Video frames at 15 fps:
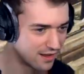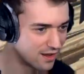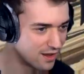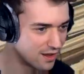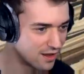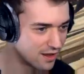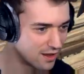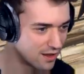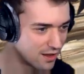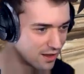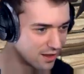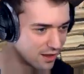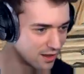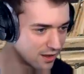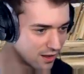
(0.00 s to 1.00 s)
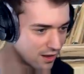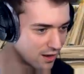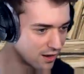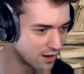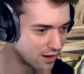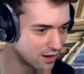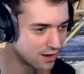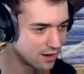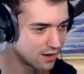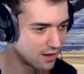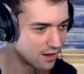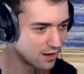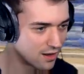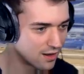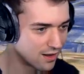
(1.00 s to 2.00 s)

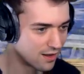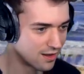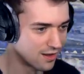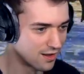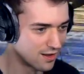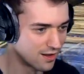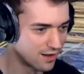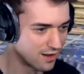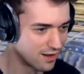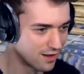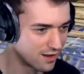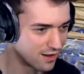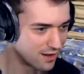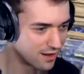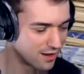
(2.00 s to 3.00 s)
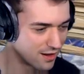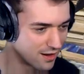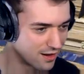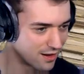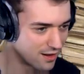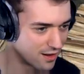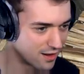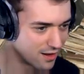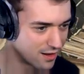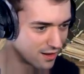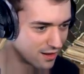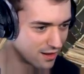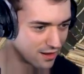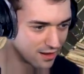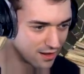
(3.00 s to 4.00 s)

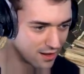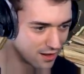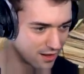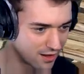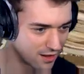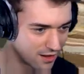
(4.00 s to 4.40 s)
No one is speaking in this clip.